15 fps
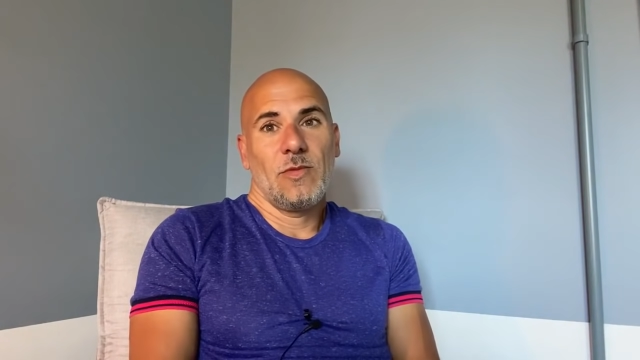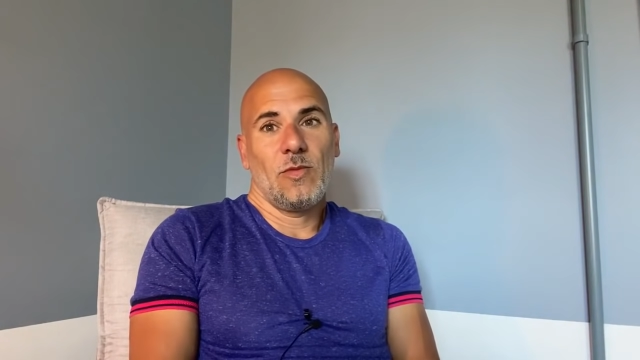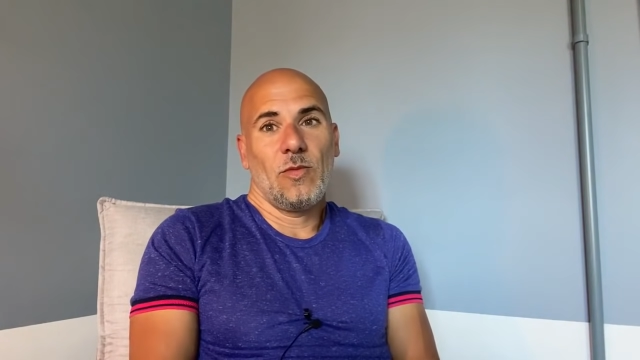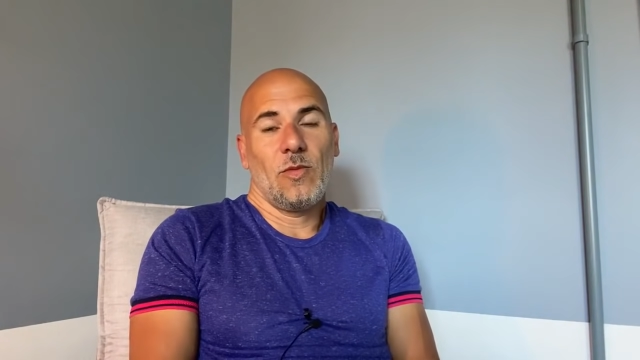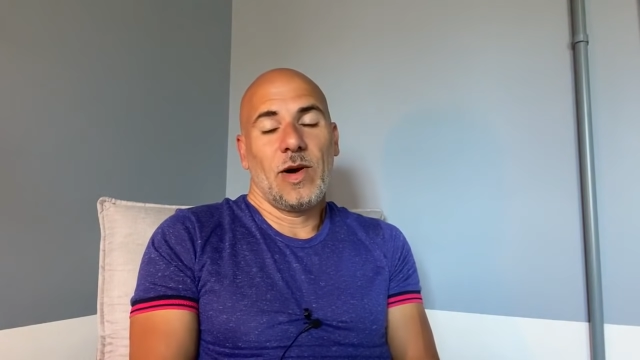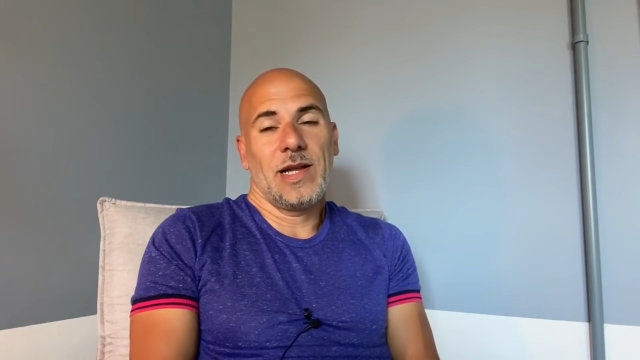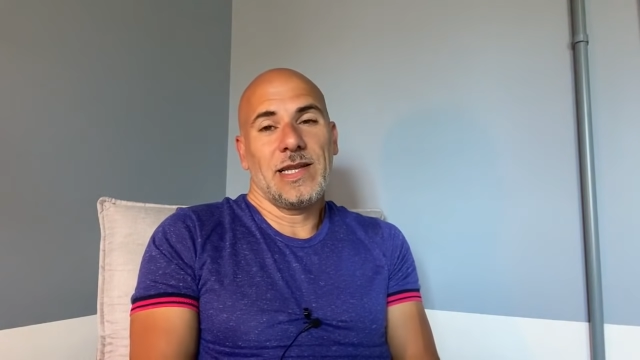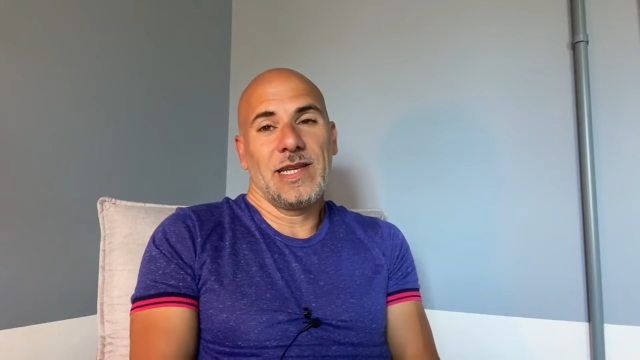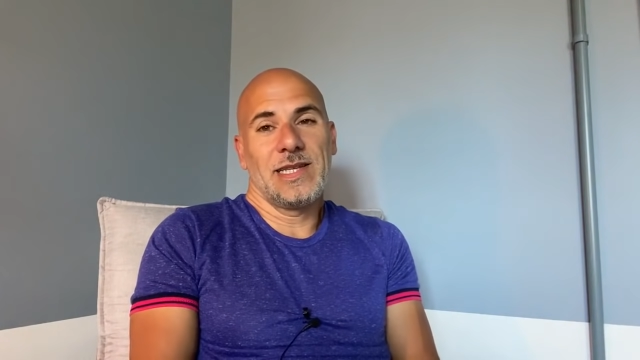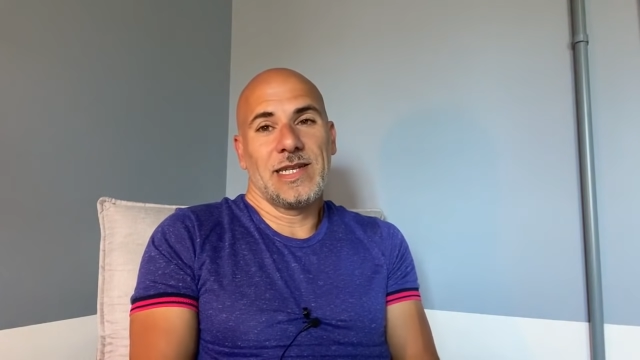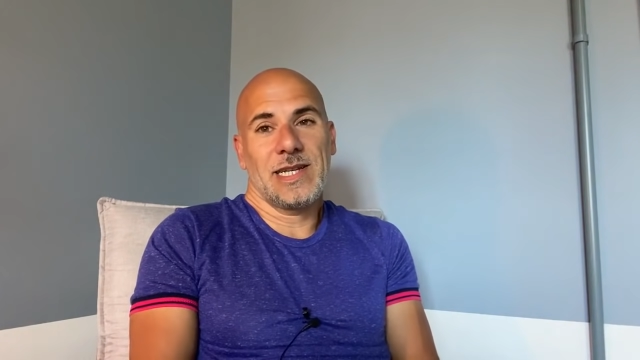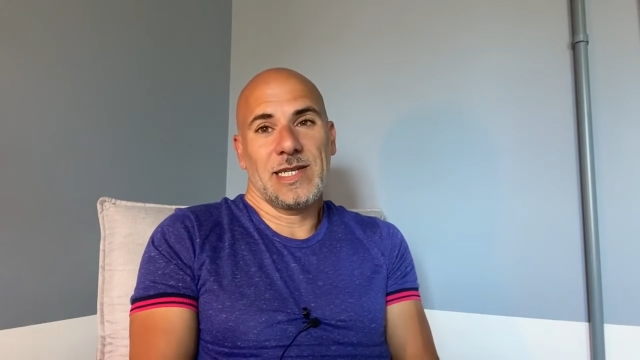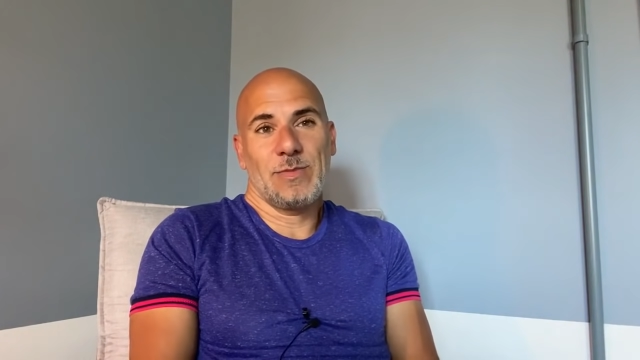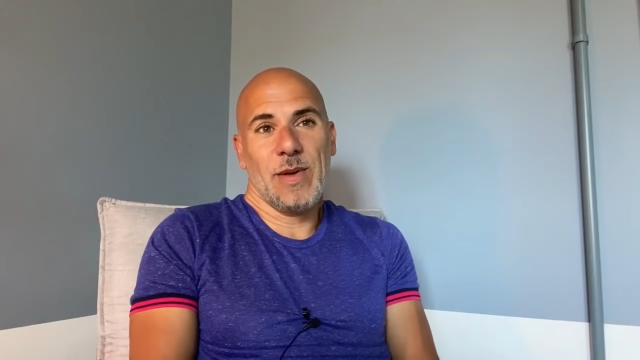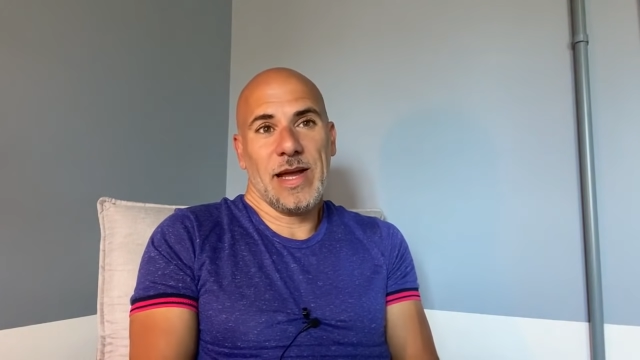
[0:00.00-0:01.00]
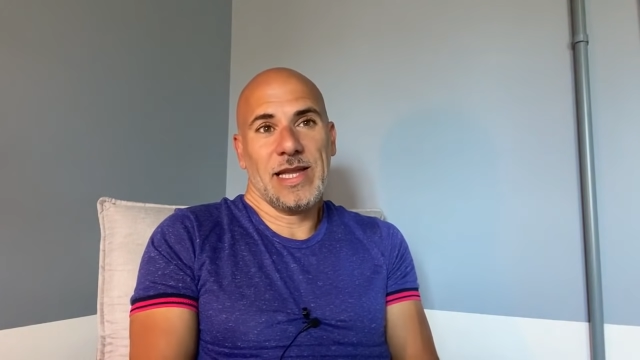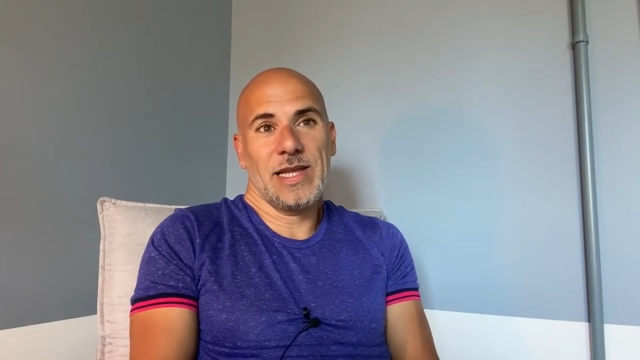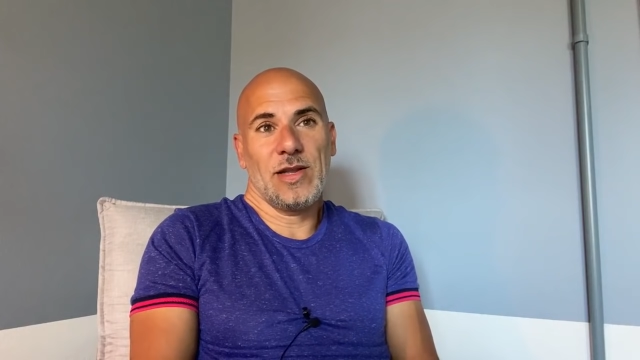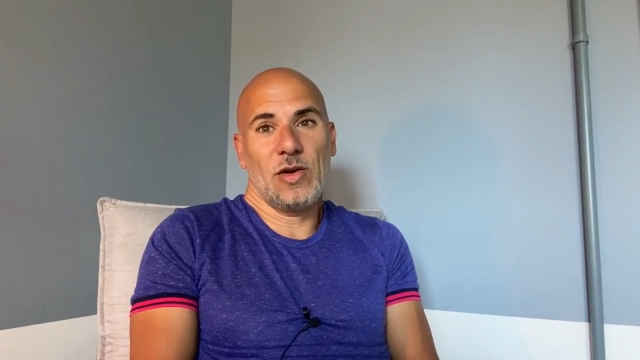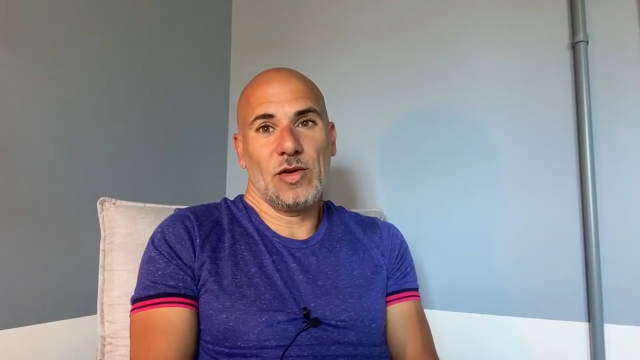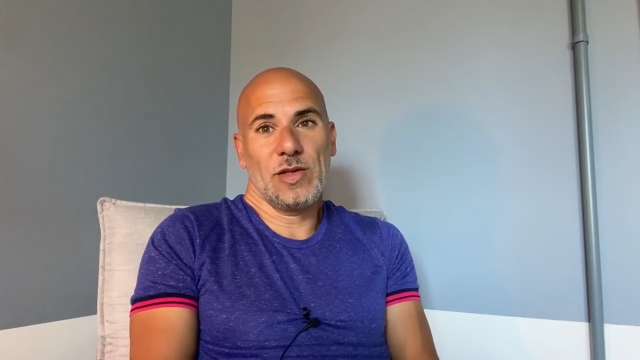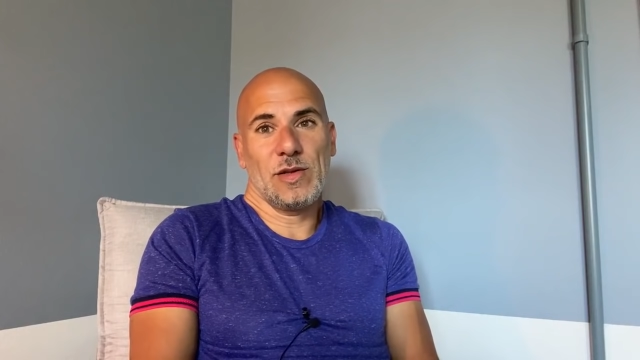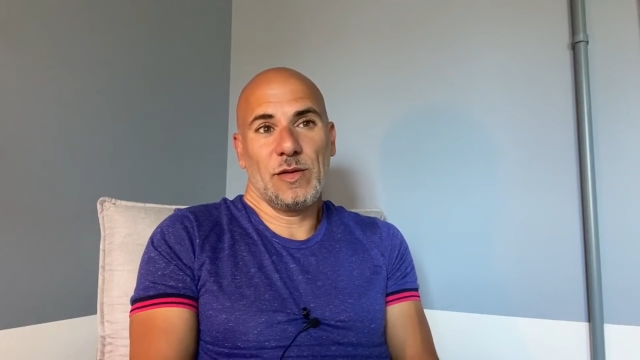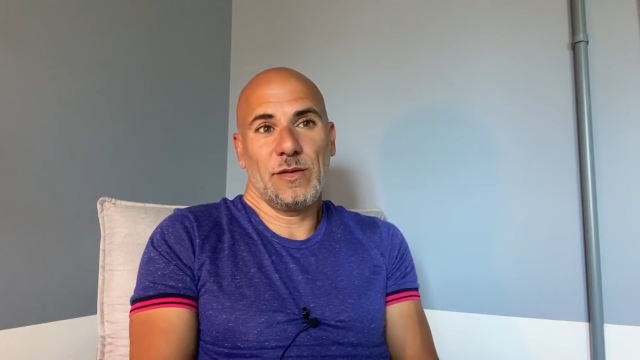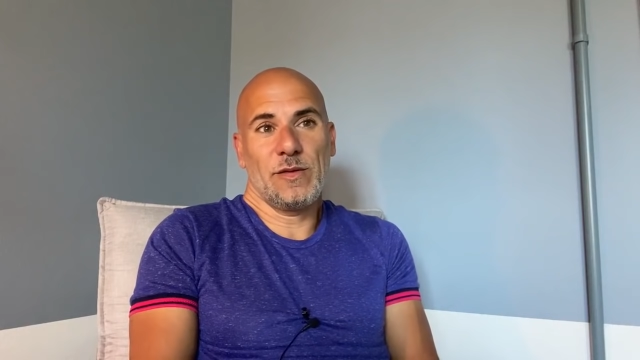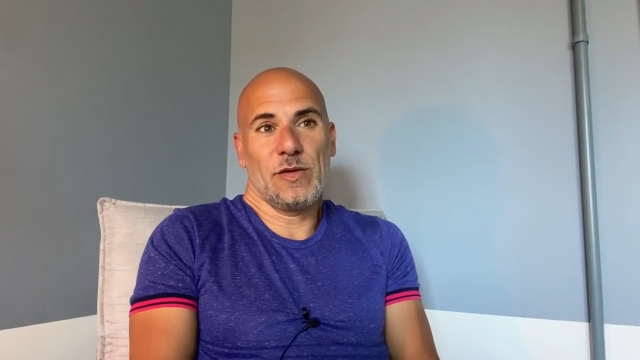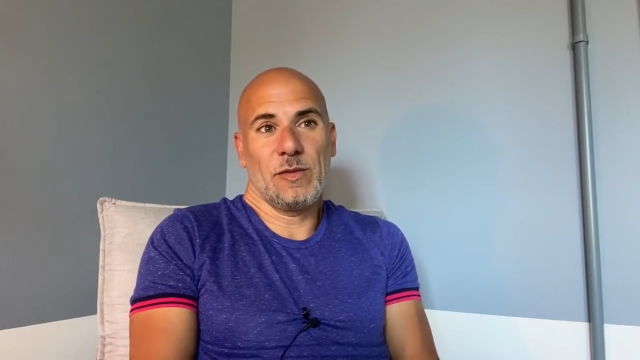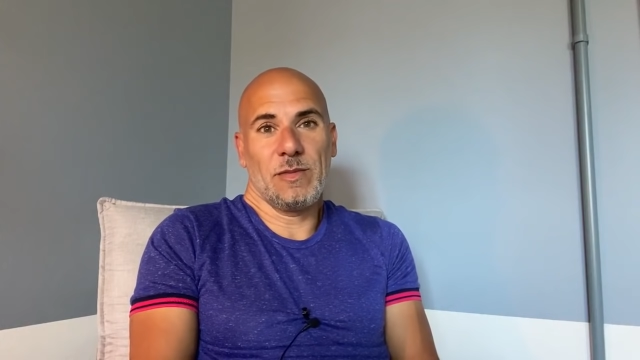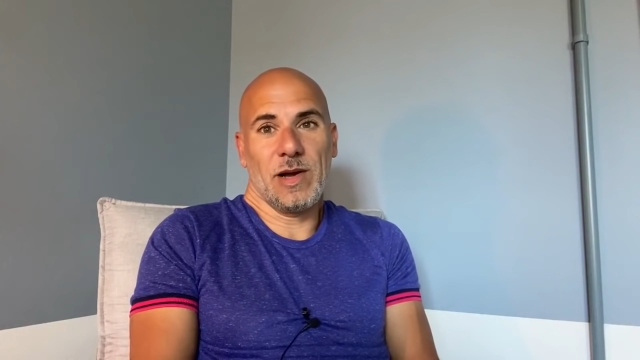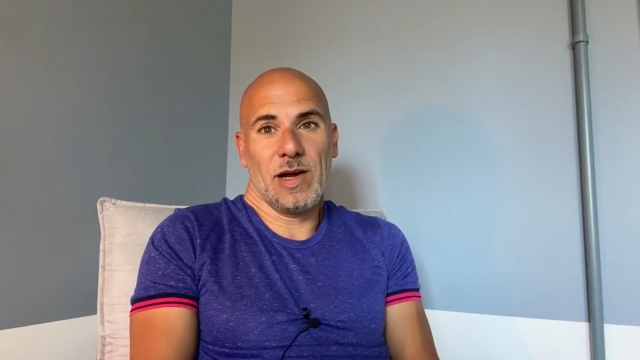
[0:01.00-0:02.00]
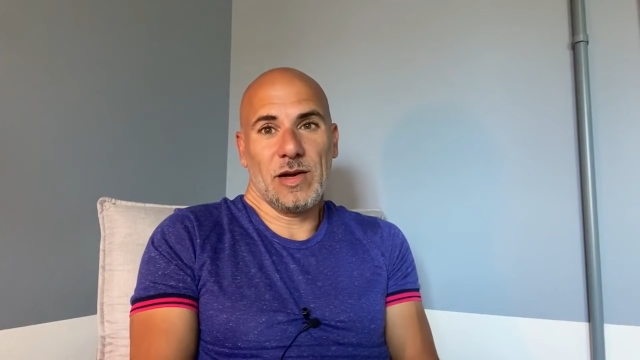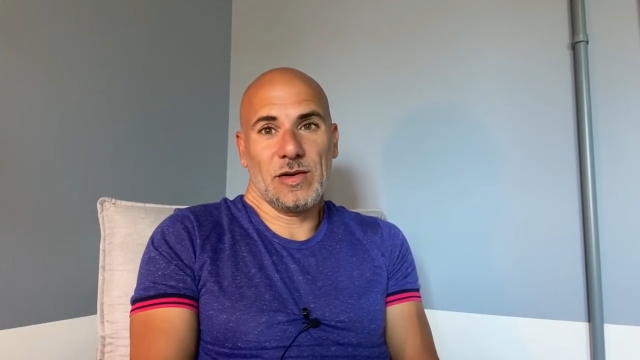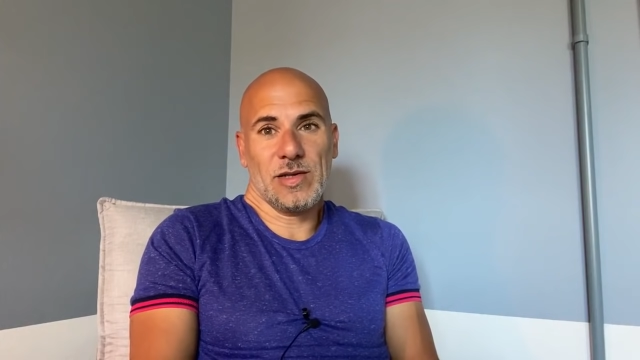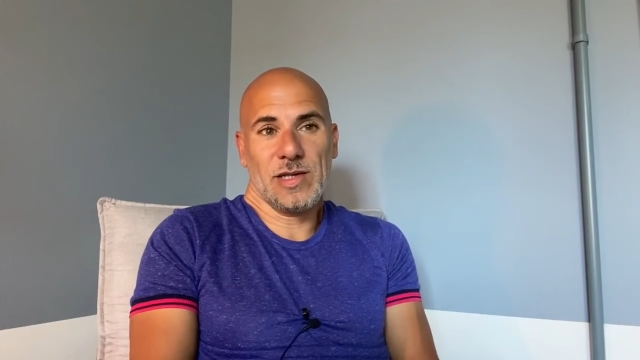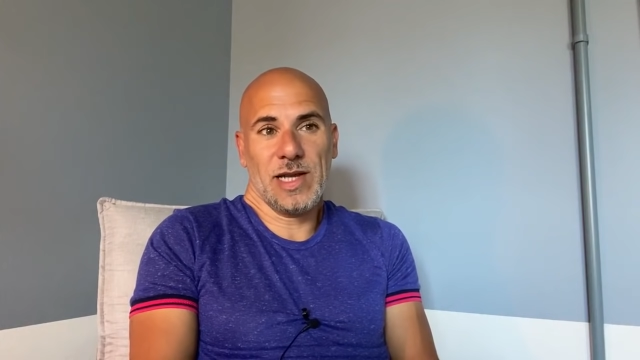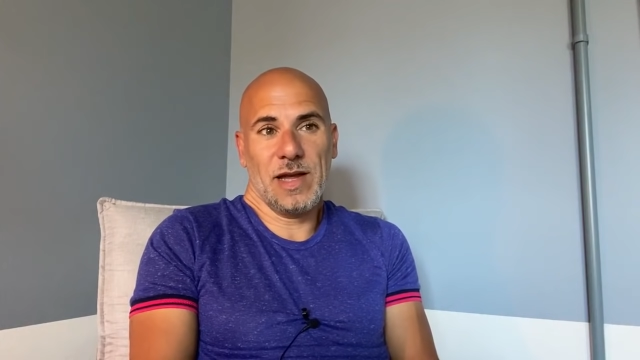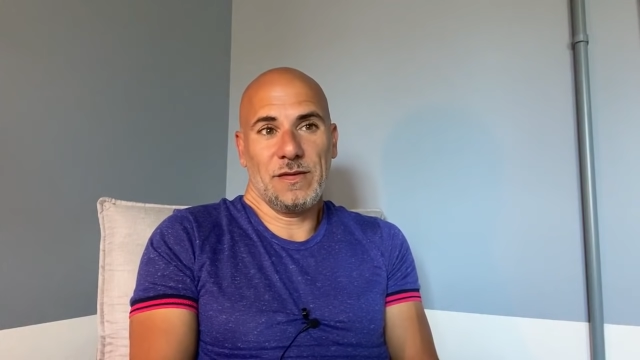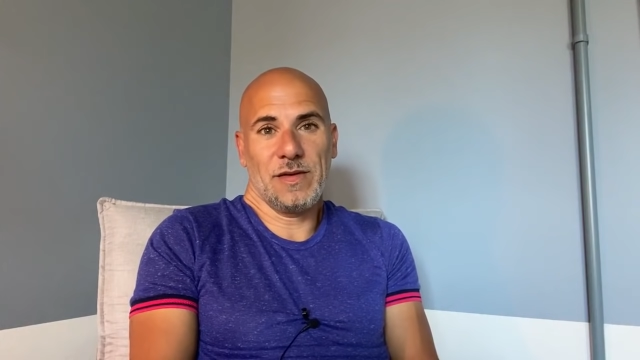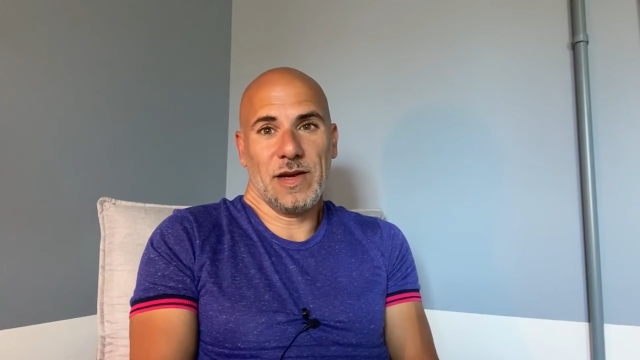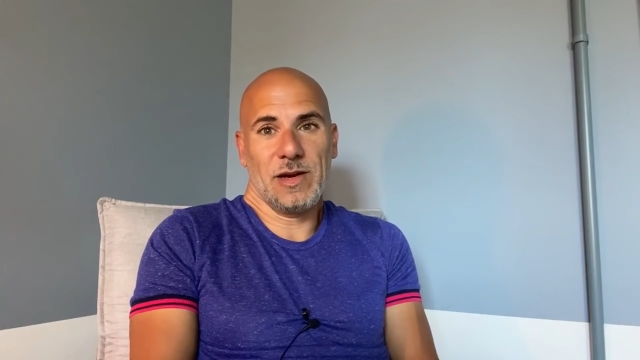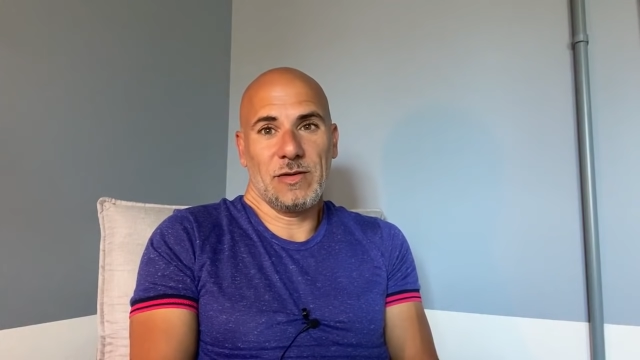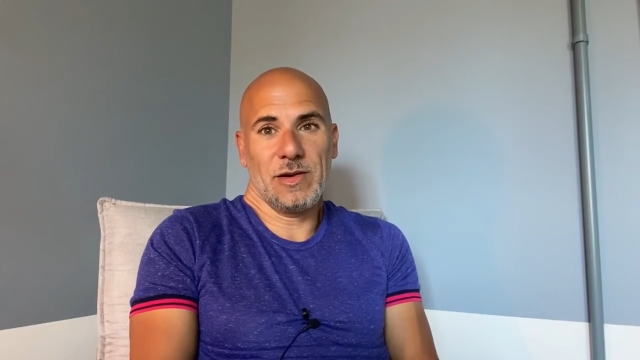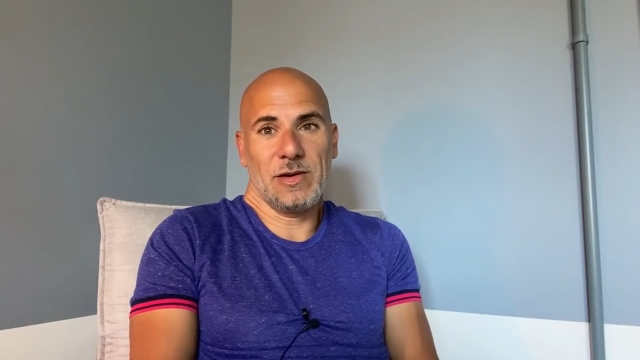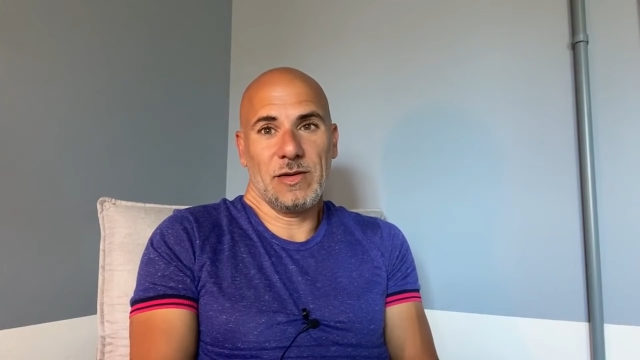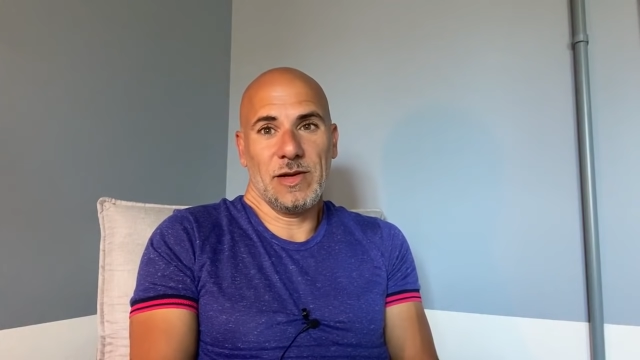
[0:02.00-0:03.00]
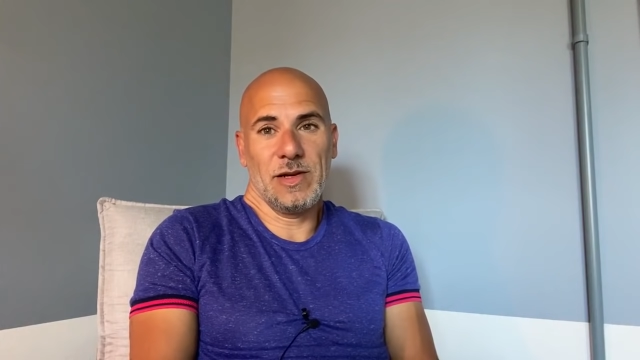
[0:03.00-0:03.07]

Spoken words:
what is expected also from ourselves in our